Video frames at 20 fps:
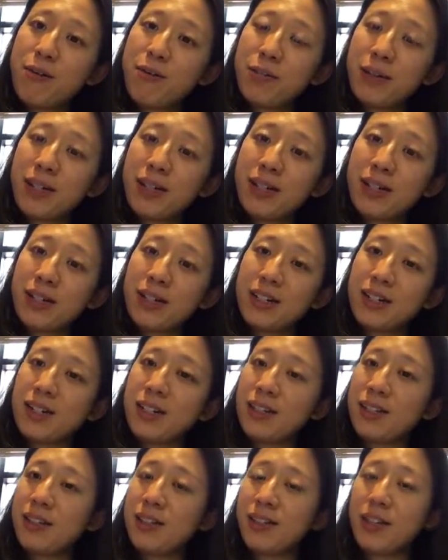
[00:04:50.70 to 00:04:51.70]

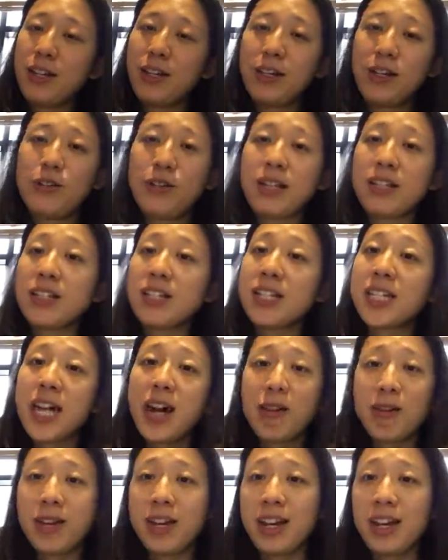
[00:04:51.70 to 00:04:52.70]
because you can
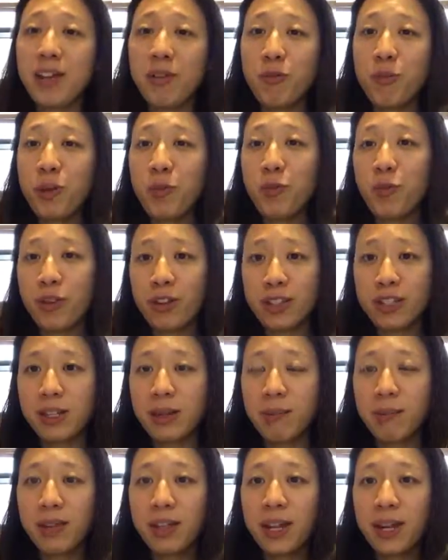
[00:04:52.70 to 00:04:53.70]
sell it and it'll be worth
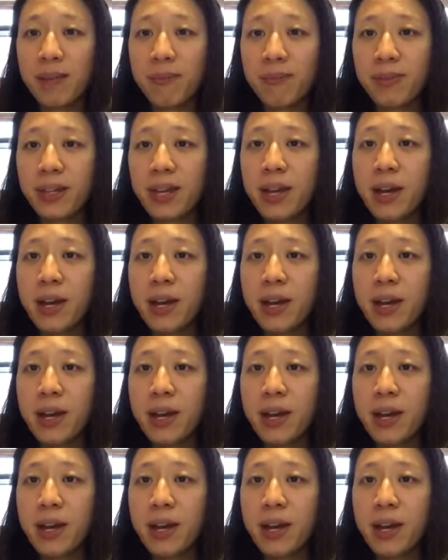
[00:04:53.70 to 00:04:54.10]
something.